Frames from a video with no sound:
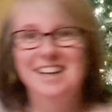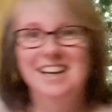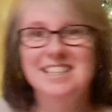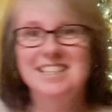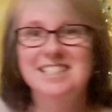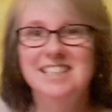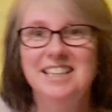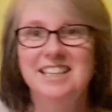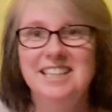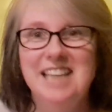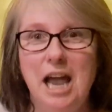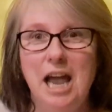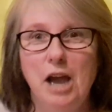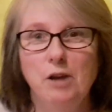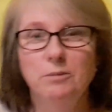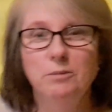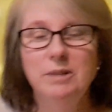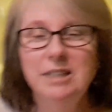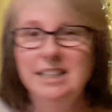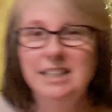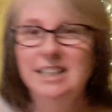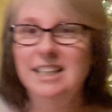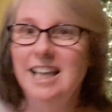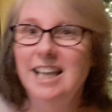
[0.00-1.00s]
I said, yeah, I
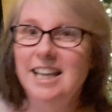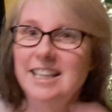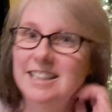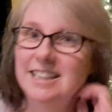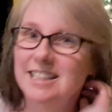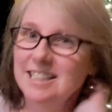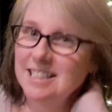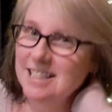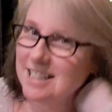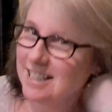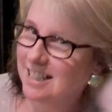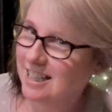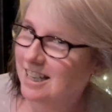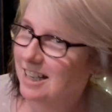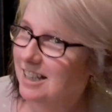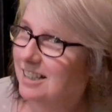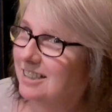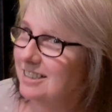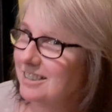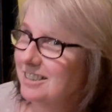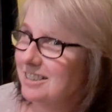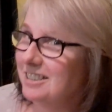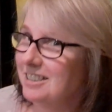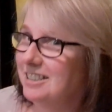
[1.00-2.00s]
really like this
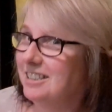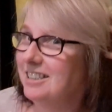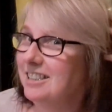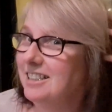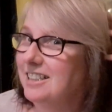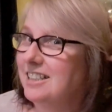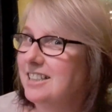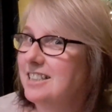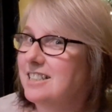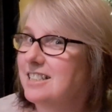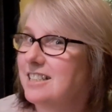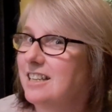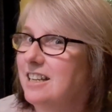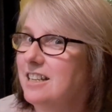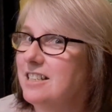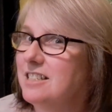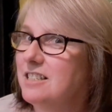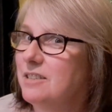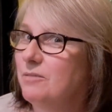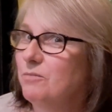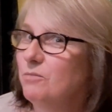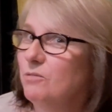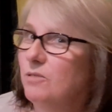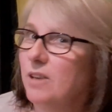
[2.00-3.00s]
color. It's got
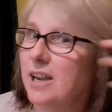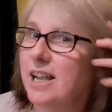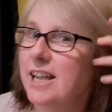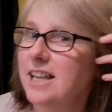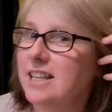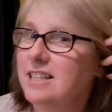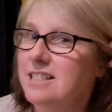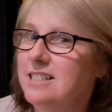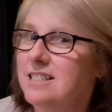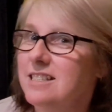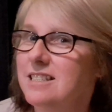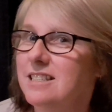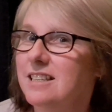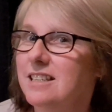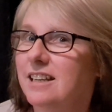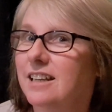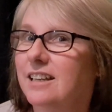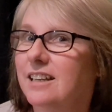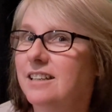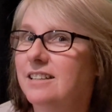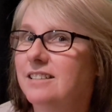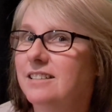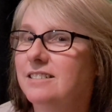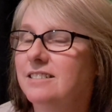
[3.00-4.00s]
some reds
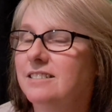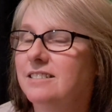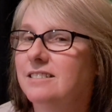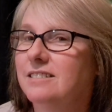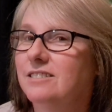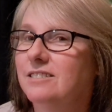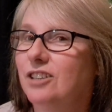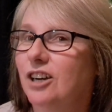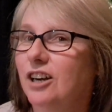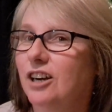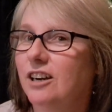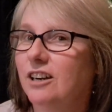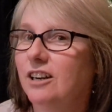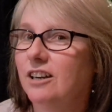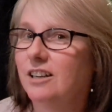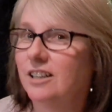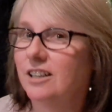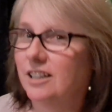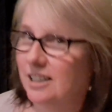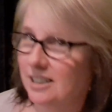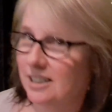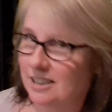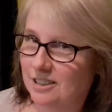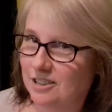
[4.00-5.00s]
and dark,
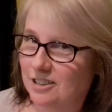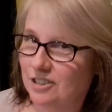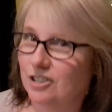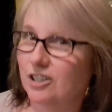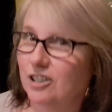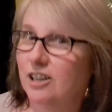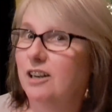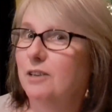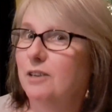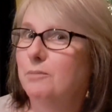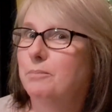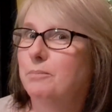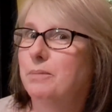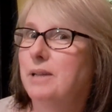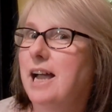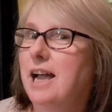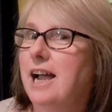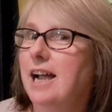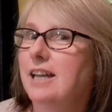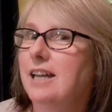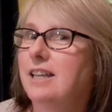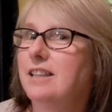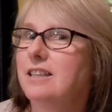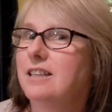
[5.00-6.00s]
dark
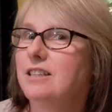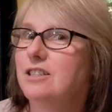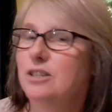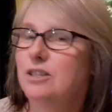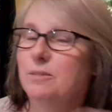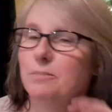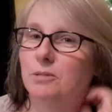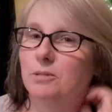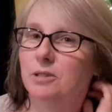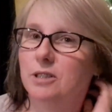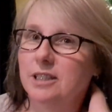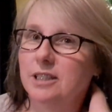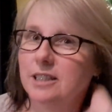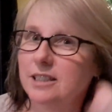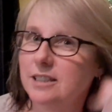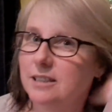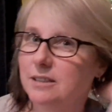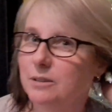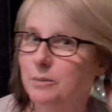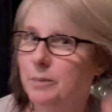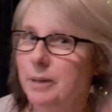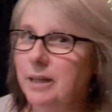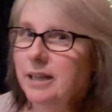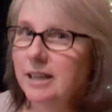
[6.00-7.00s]
black. I think she put in a
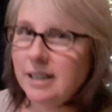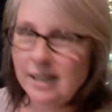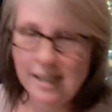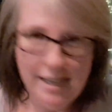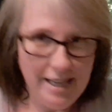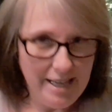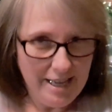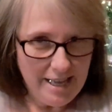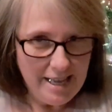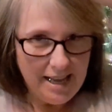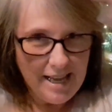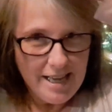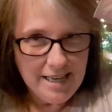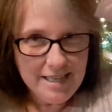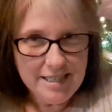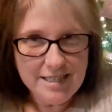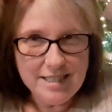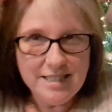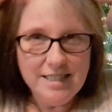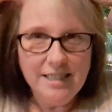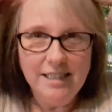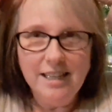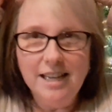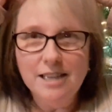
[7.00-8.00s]
little bit, and it
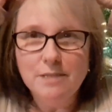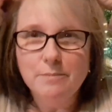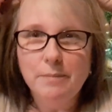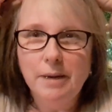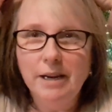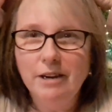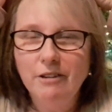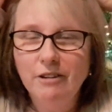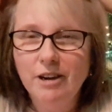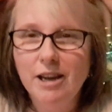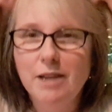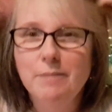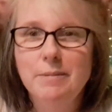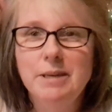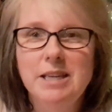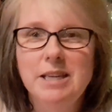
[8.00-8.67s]
still has my gray